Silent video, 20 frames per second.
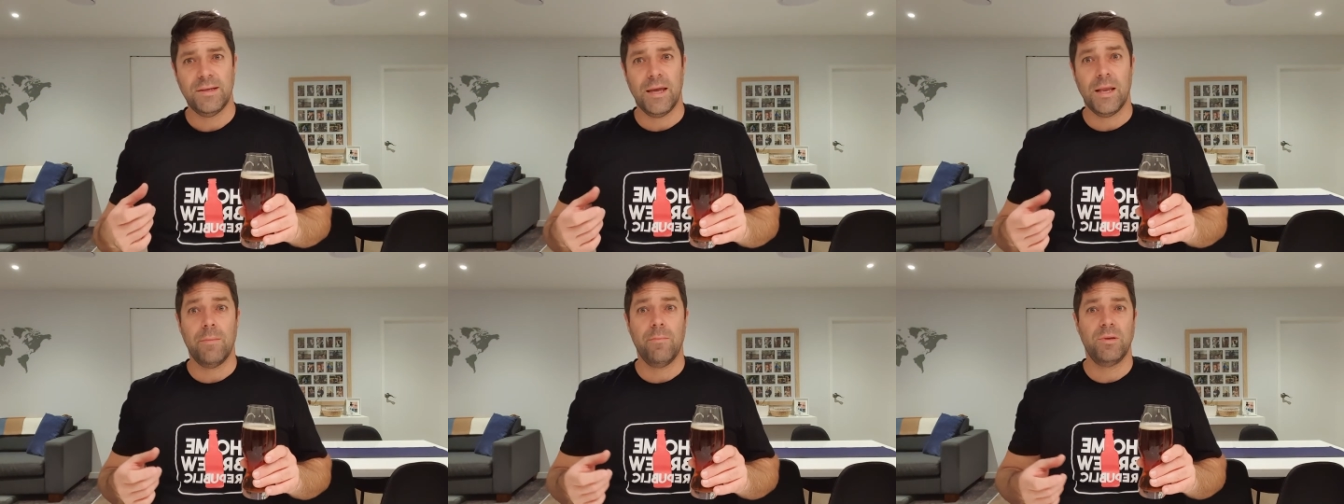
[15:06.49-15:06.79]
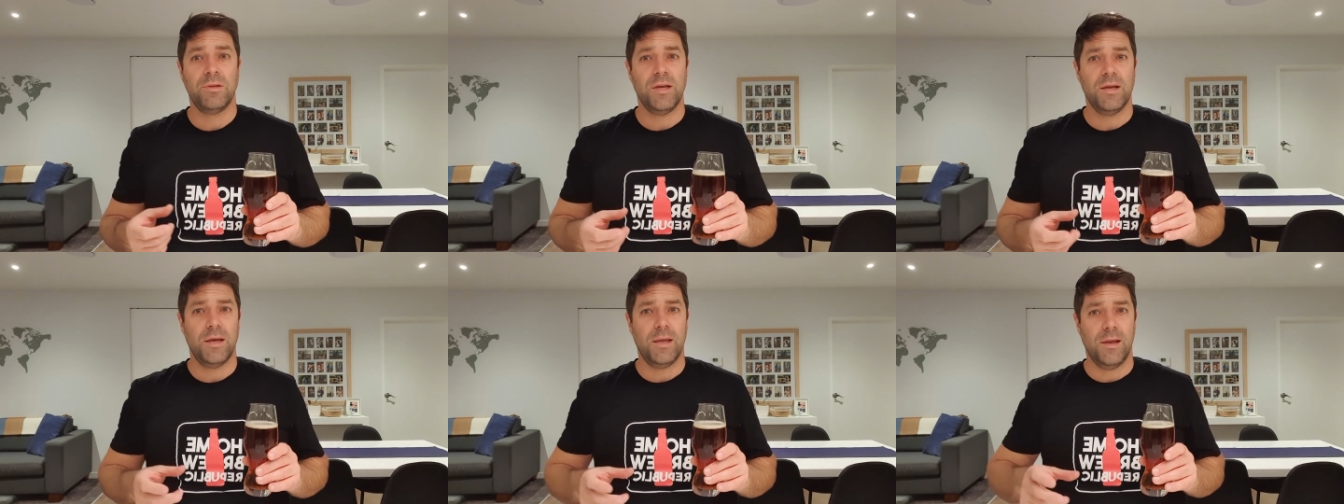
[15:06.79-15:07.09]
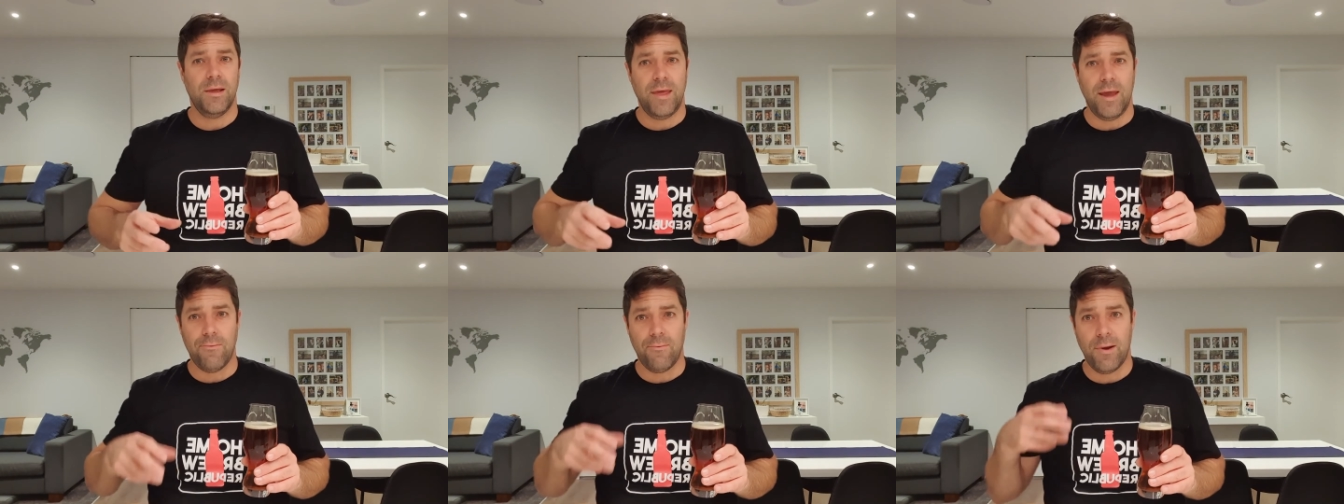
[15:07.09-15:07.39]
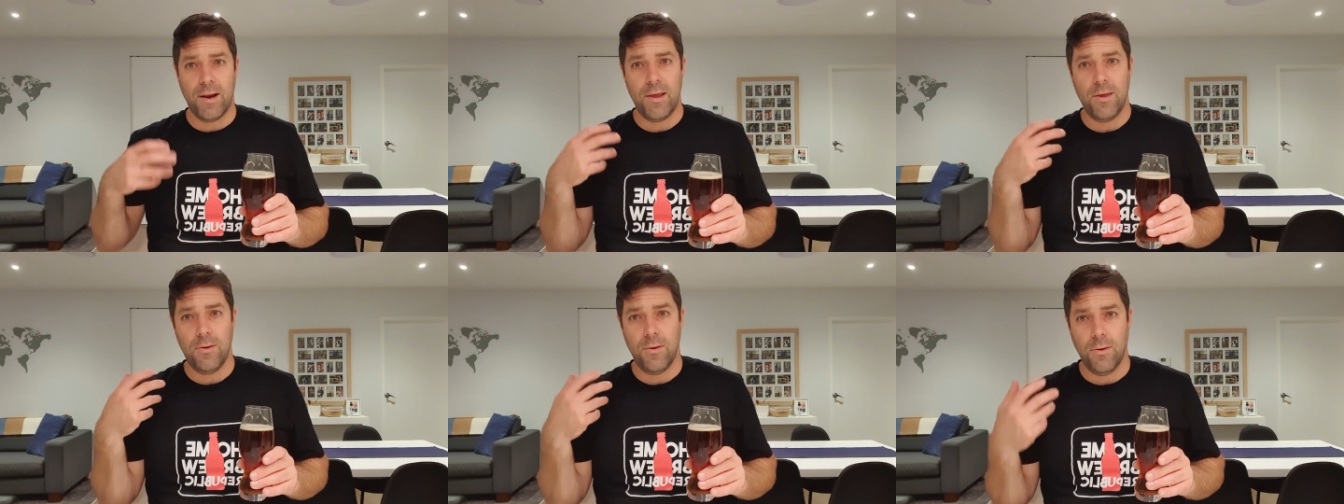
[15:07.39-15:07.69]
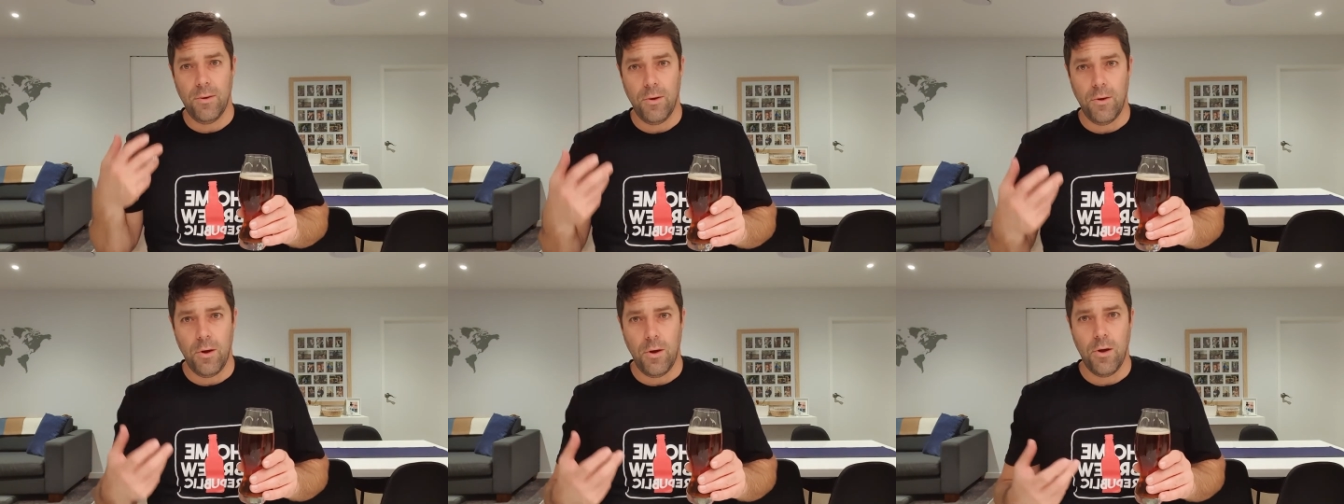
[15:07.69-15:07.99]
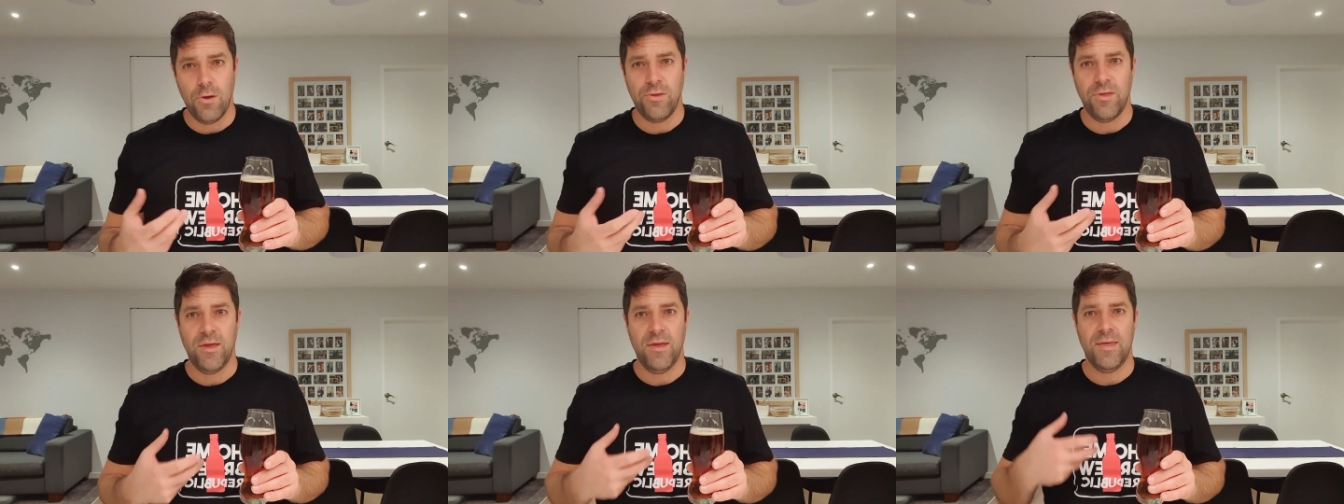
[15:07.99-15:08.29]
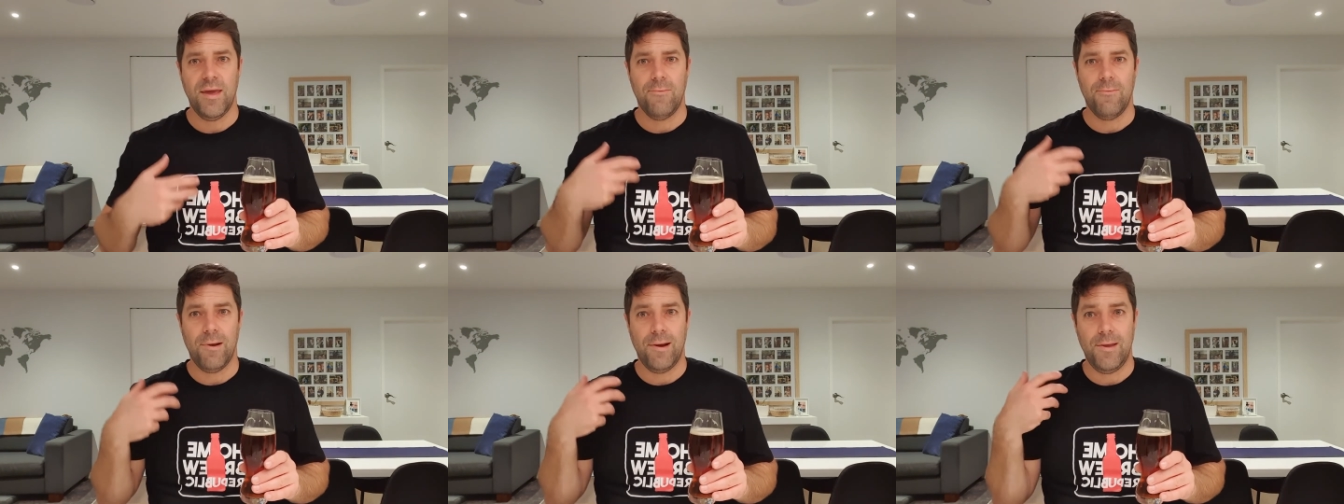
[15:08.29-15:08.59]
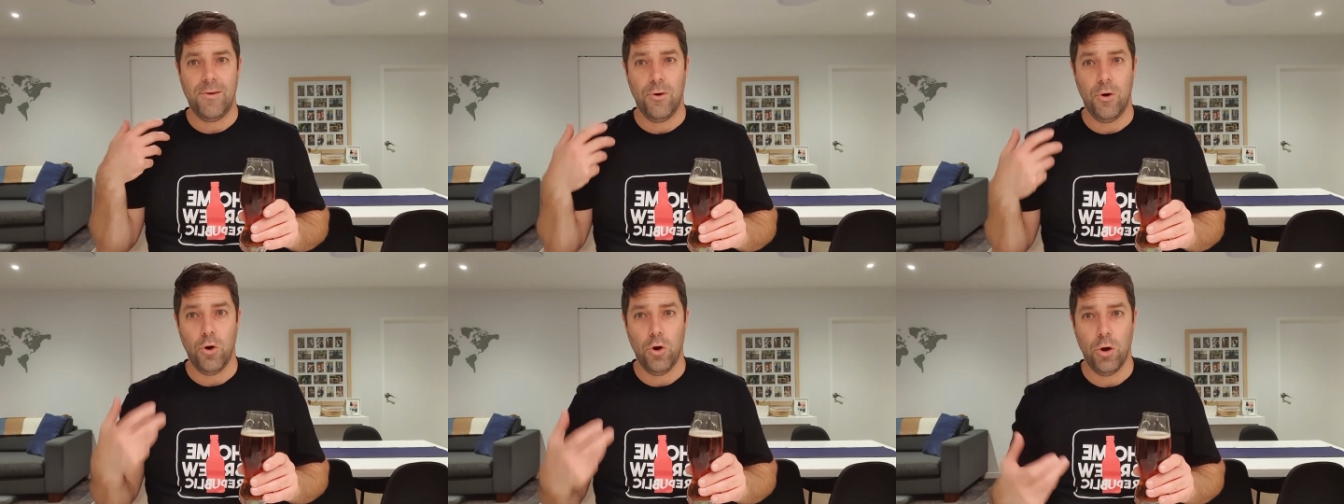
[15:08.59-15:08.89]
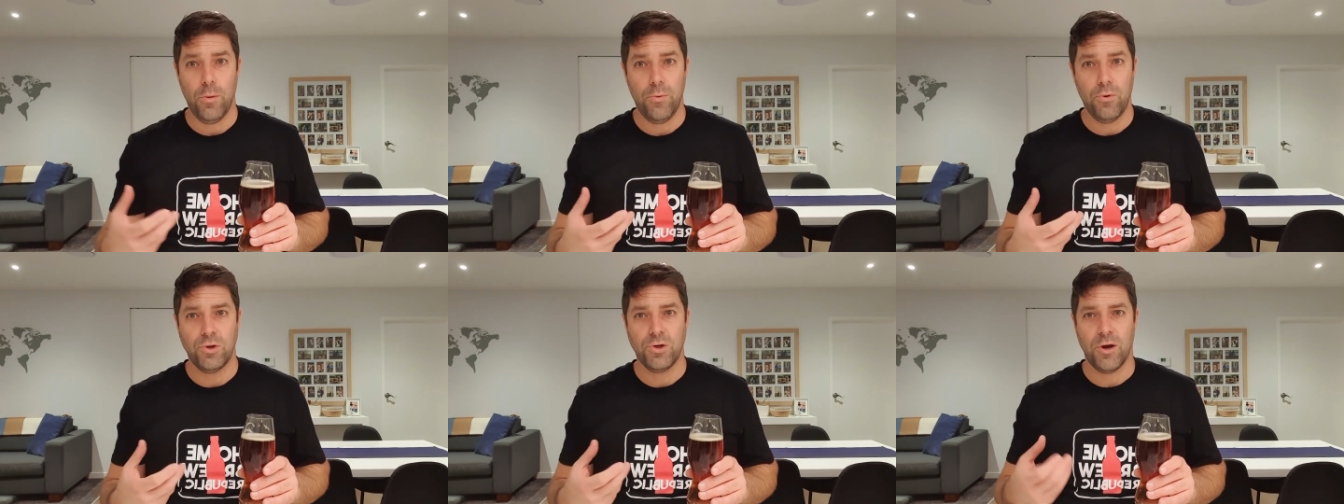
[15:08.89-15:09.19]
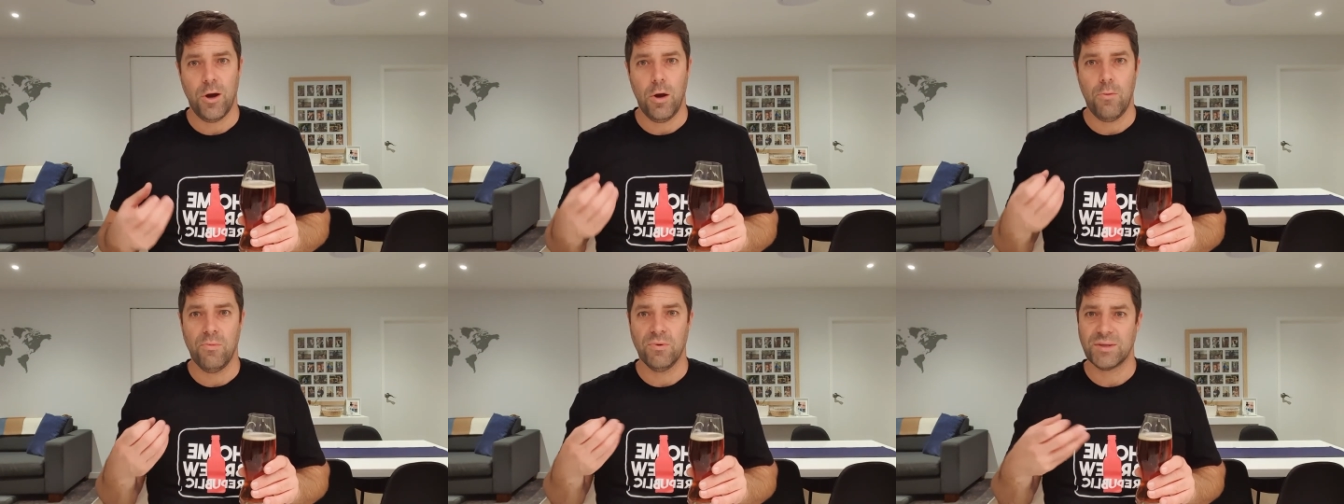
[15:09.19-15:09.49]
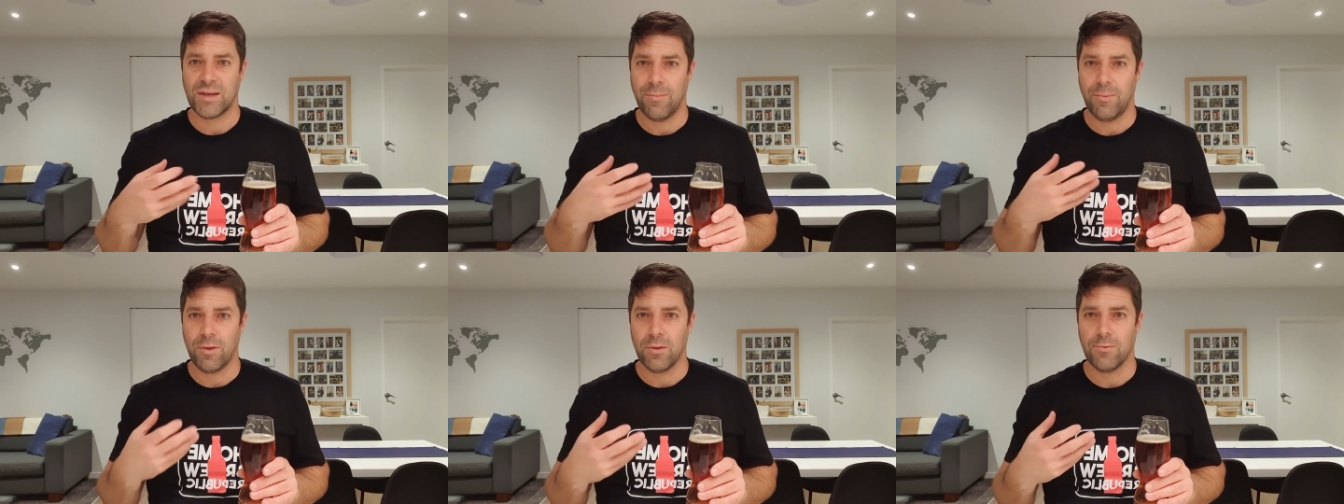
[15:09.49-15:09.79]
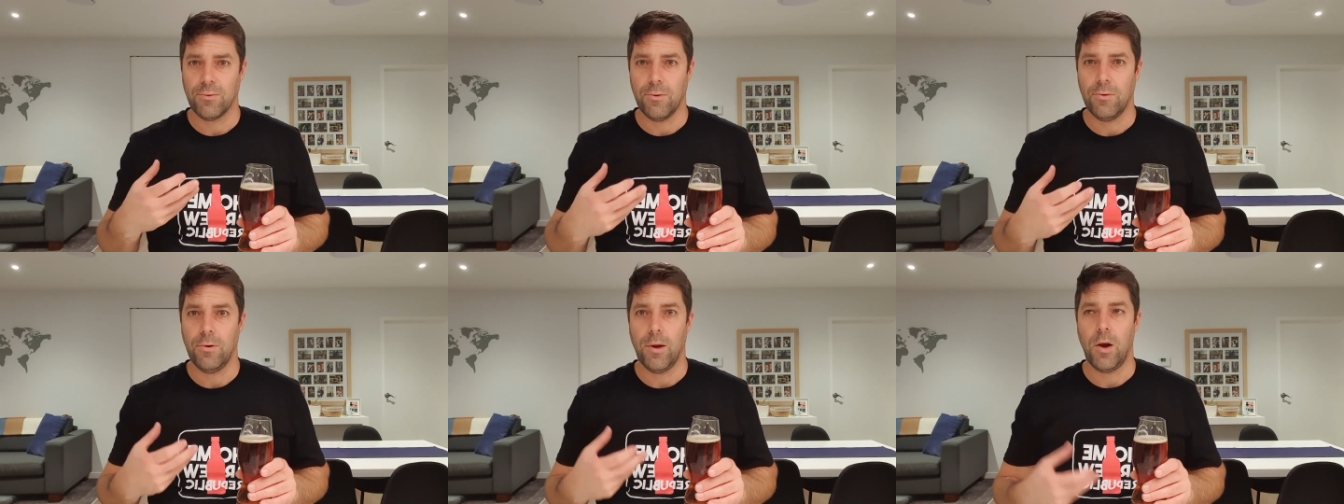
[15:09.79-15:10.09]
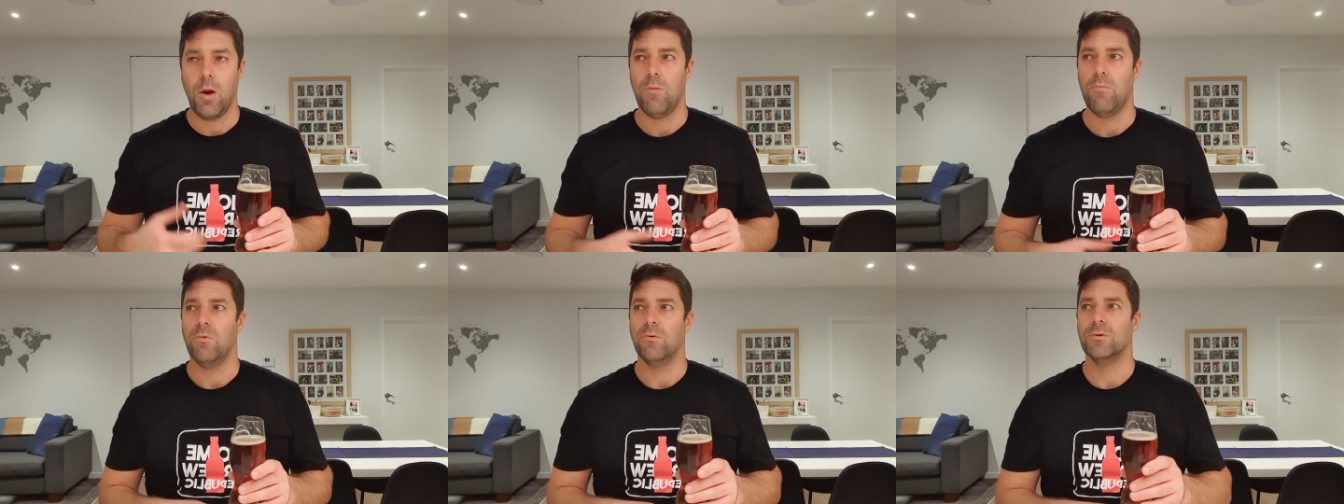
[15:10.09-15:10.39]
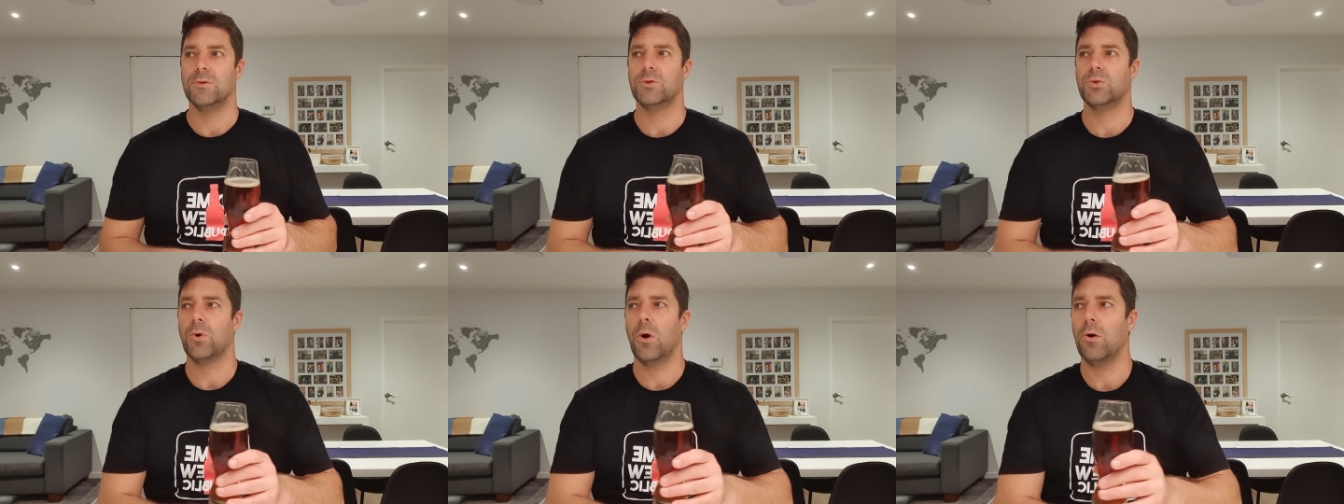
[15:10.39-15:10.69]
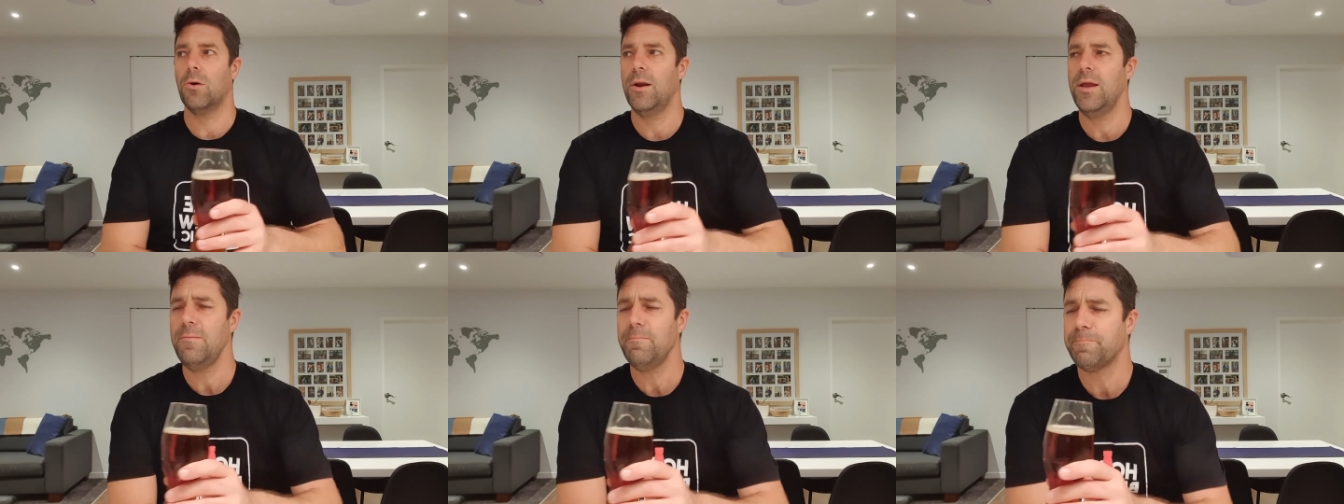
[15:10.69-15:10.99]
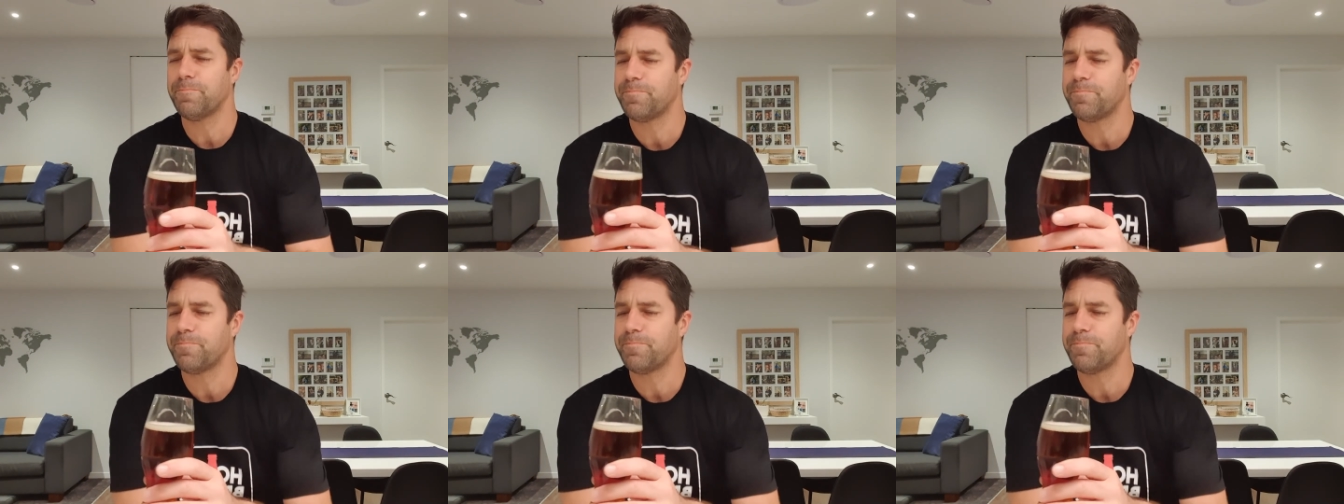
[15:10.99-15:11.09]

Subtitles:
and in particular that really earthy, that really herbal tone was coming through a lot more strongly,